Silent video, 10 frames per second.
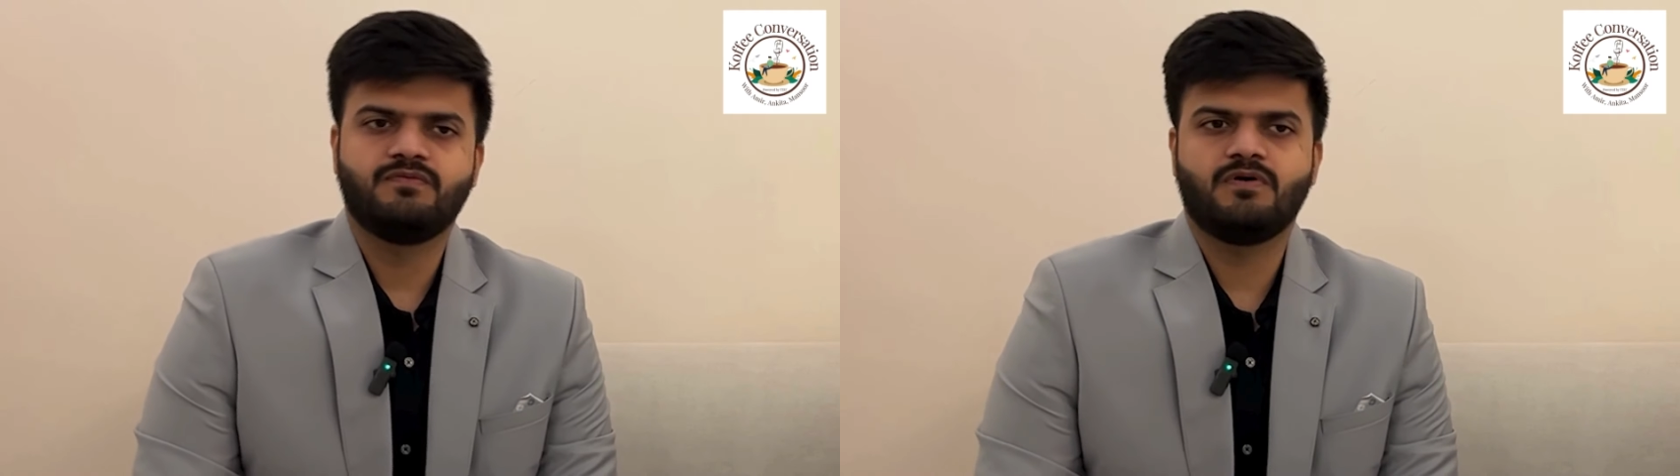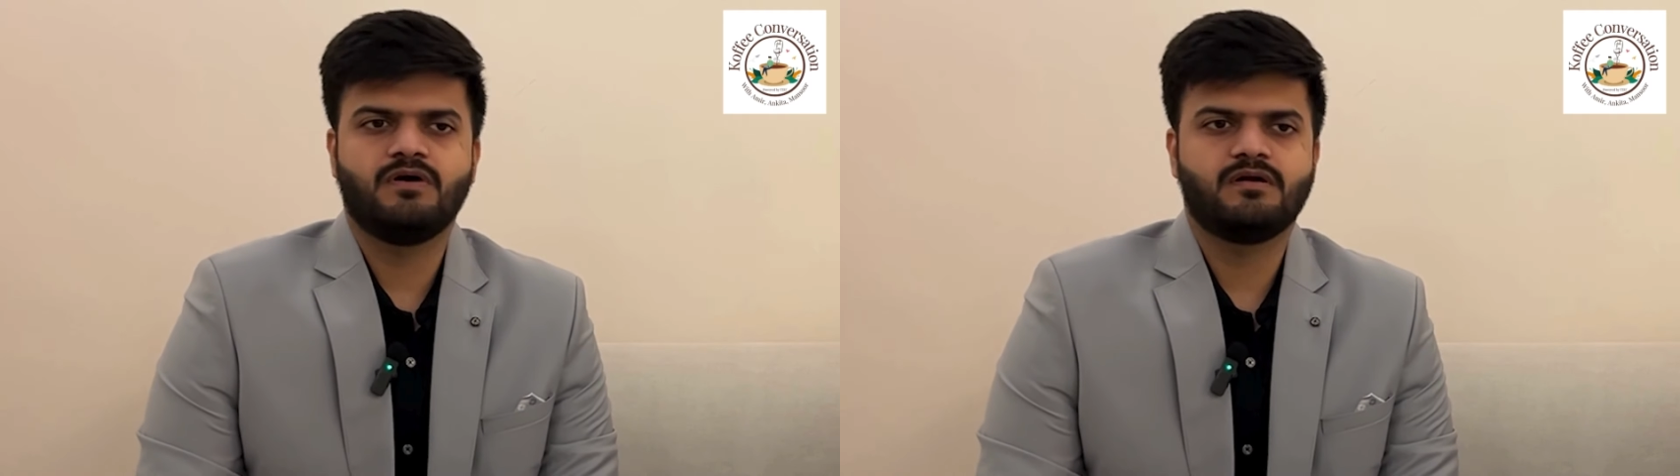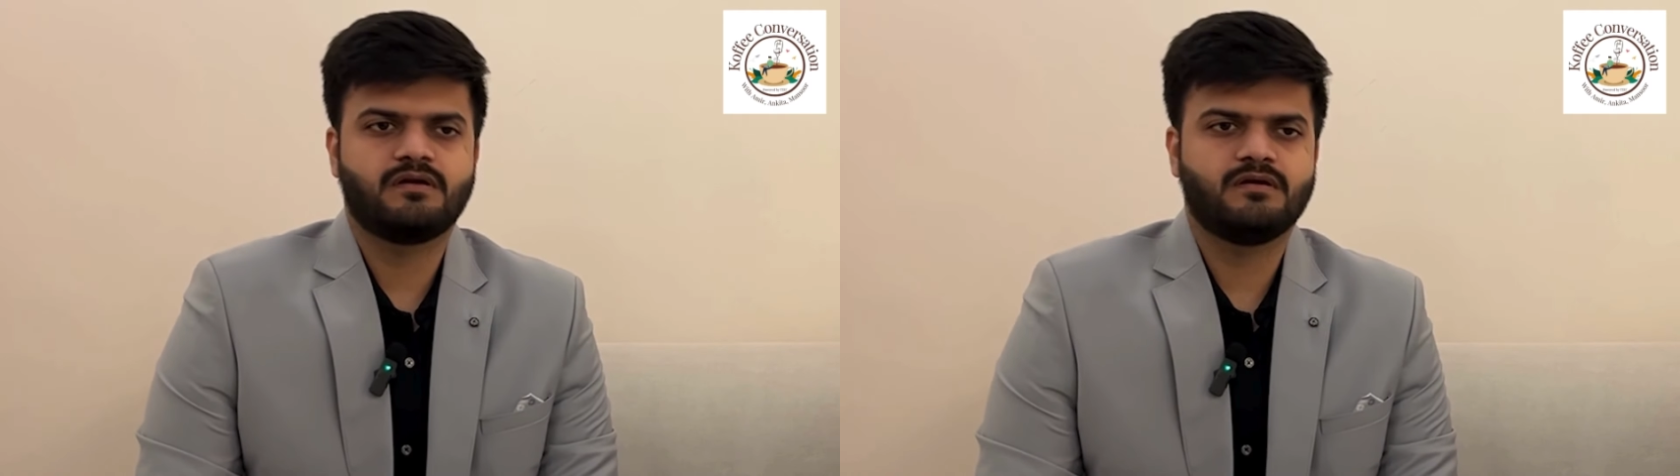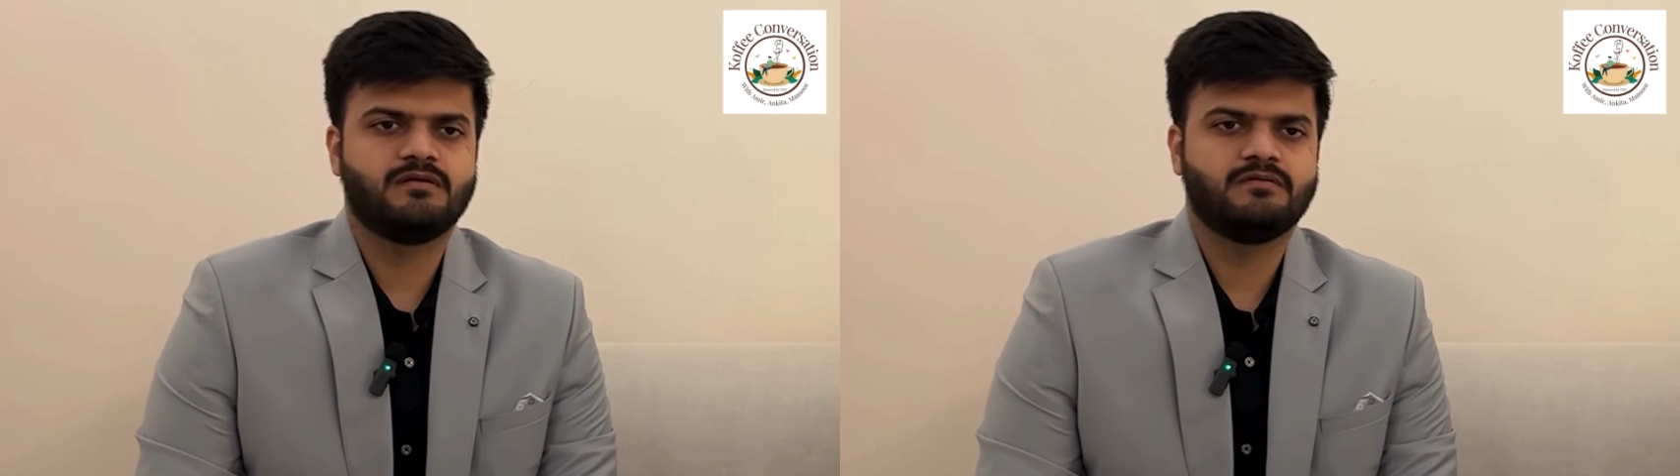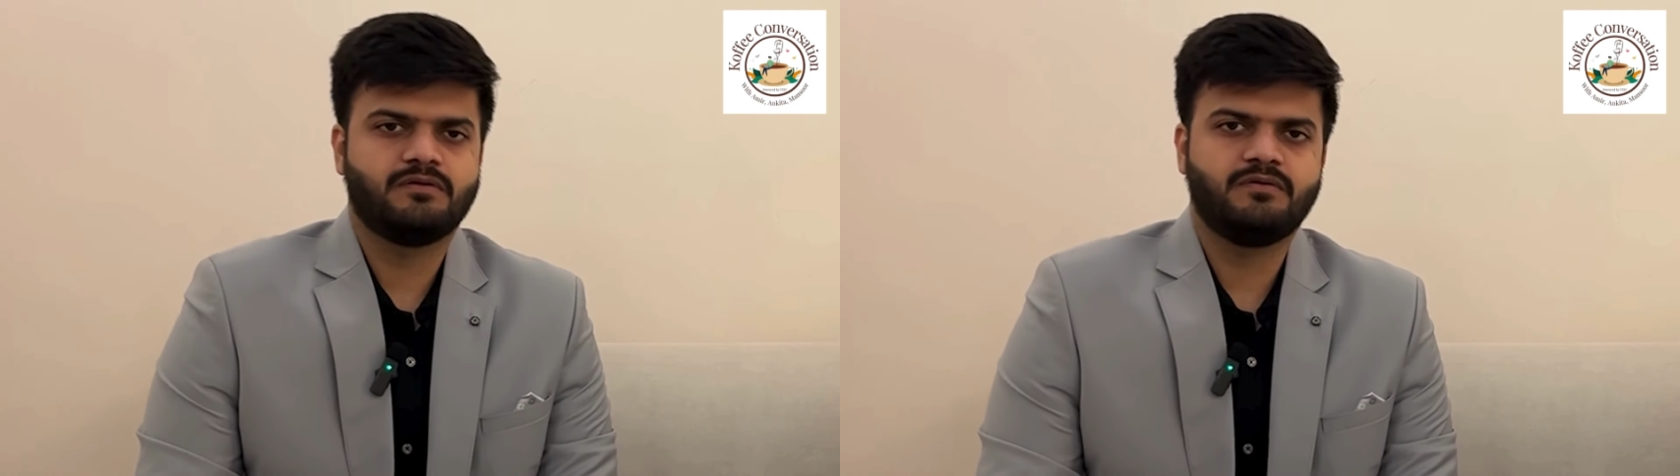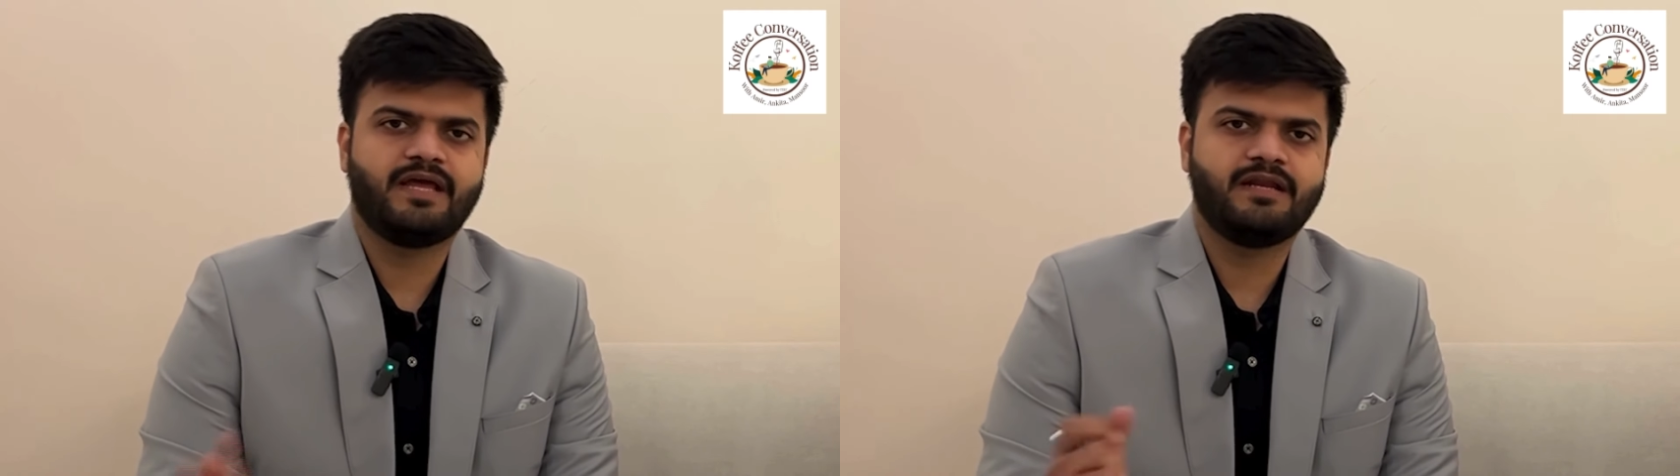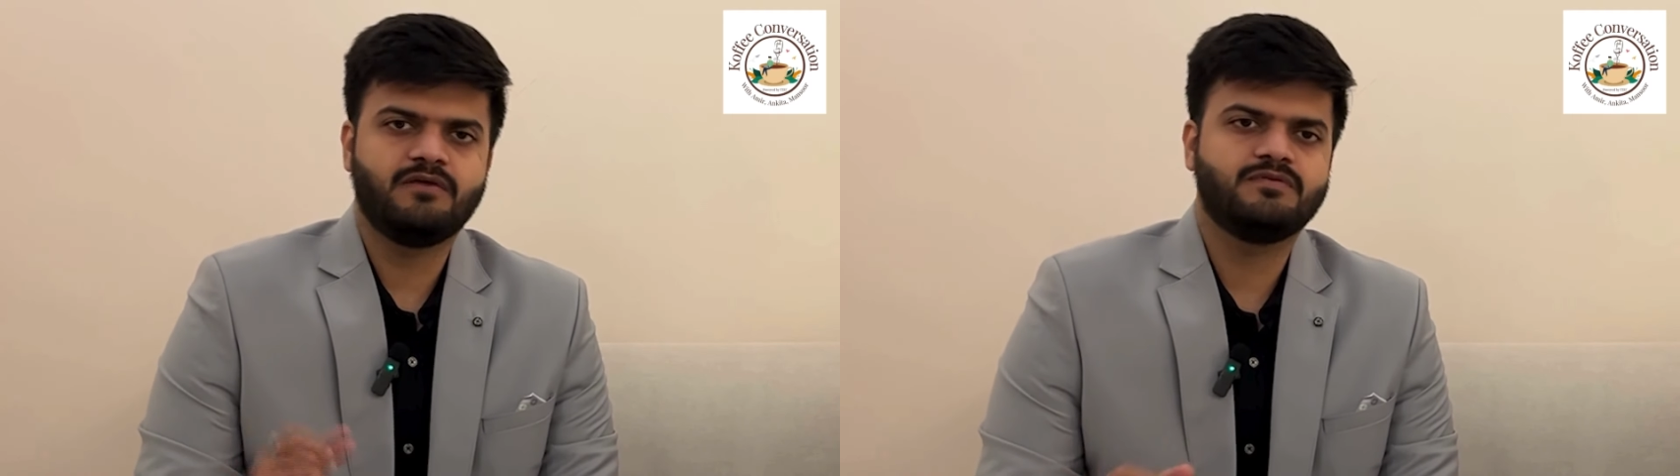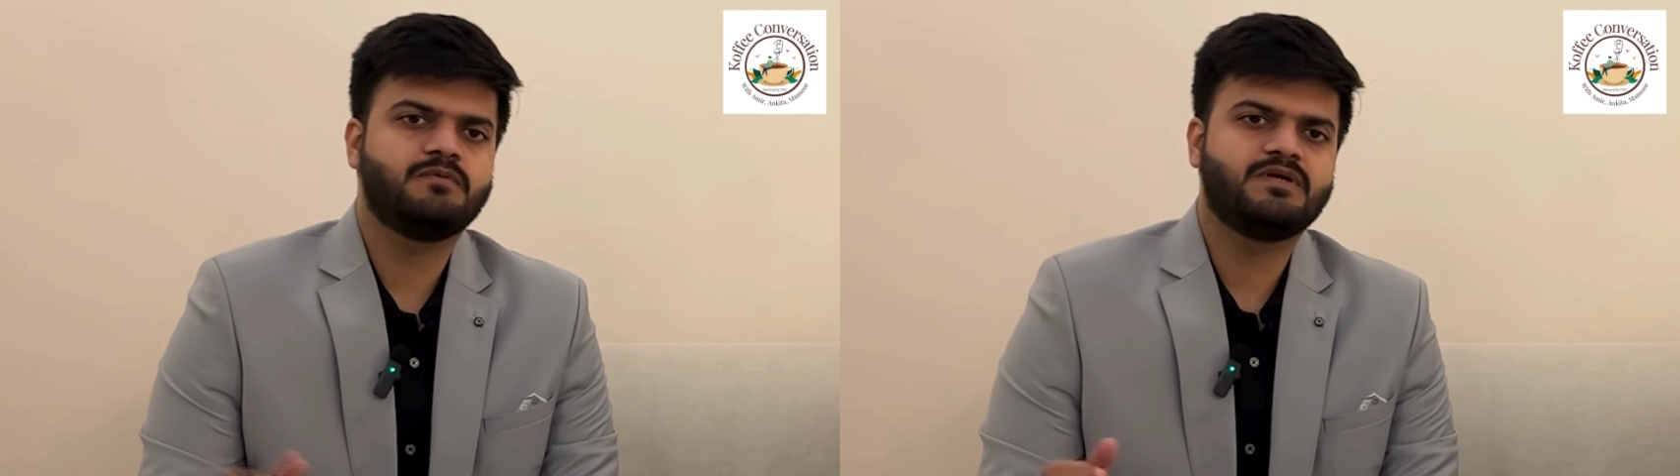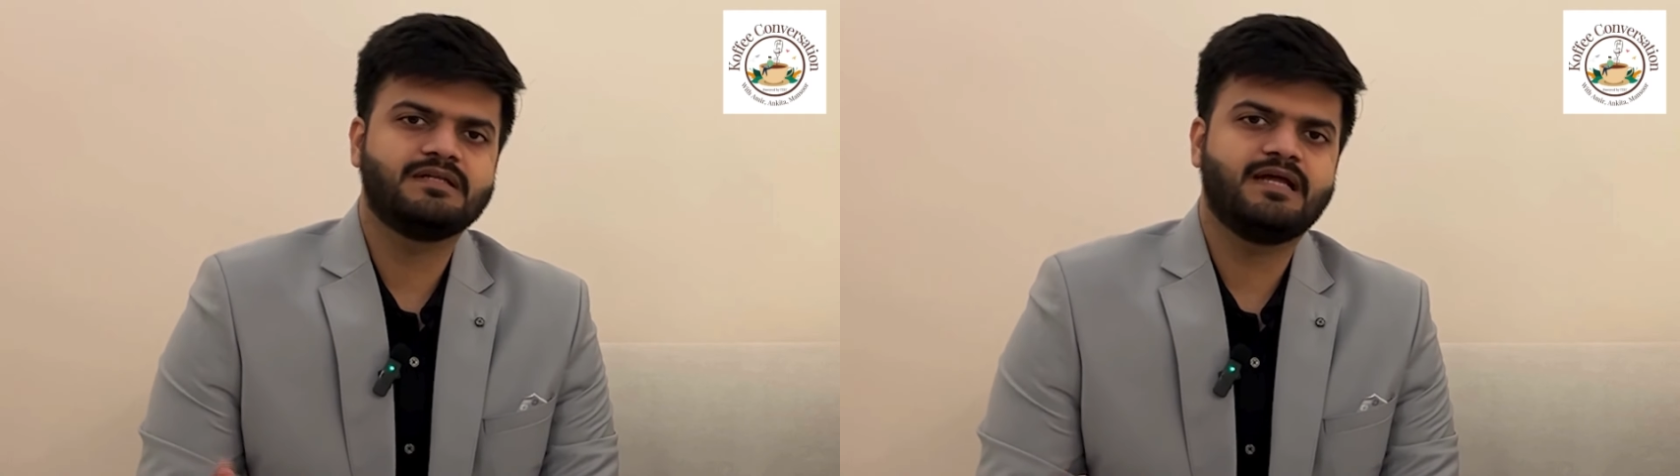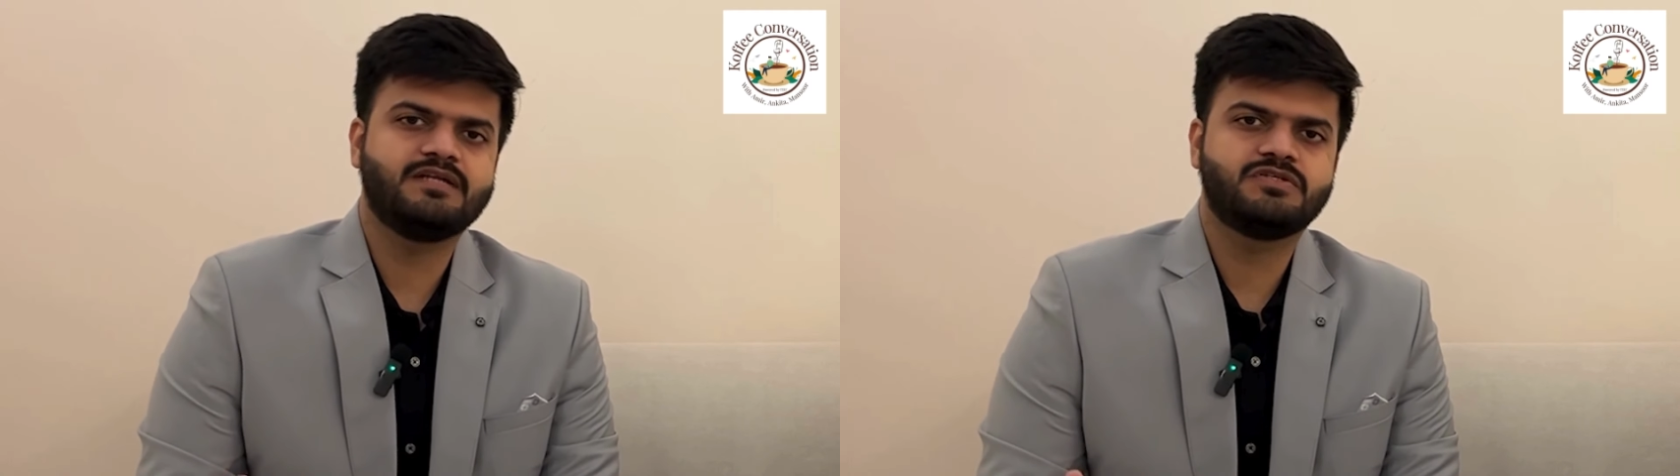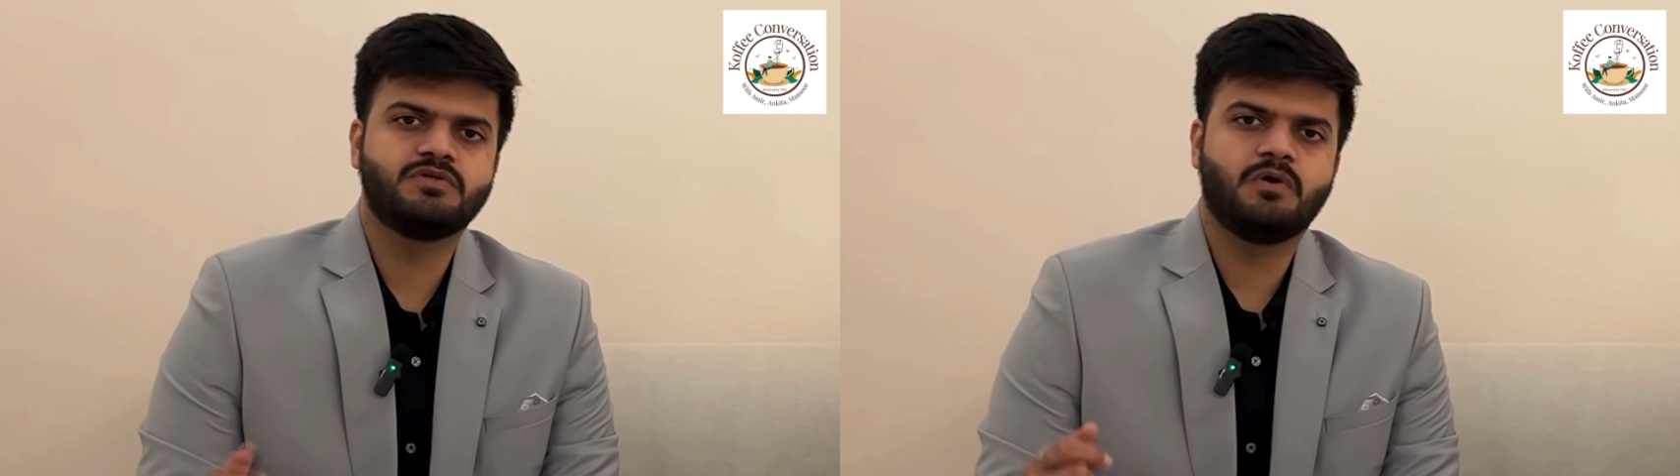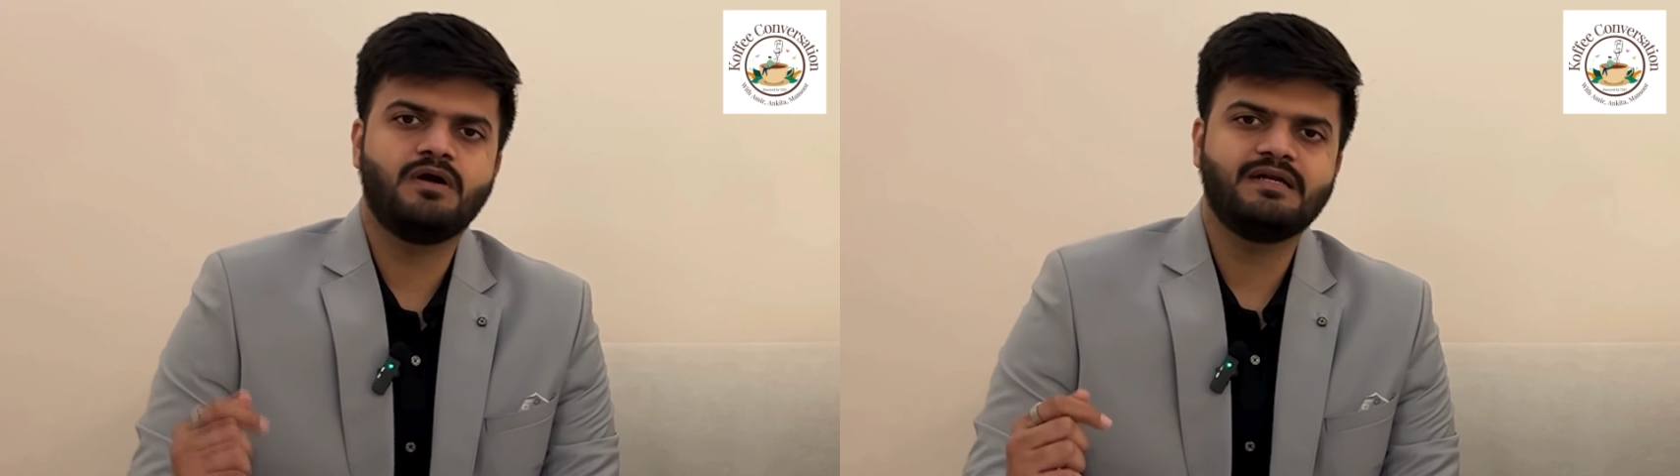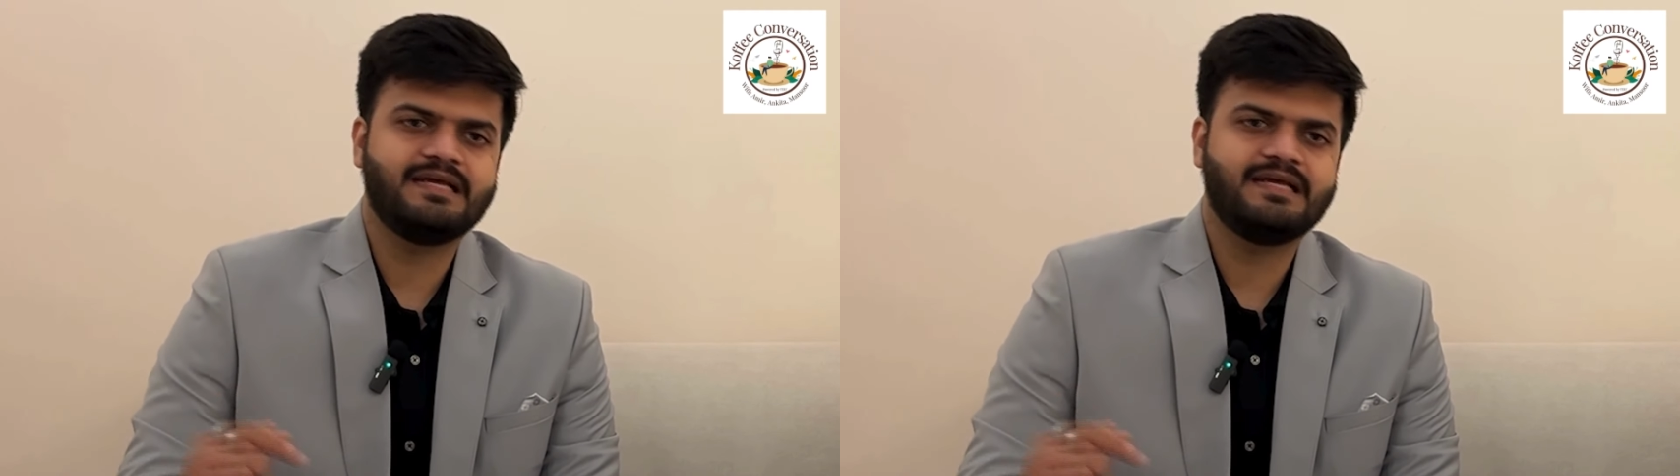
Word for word: for any of the work that's not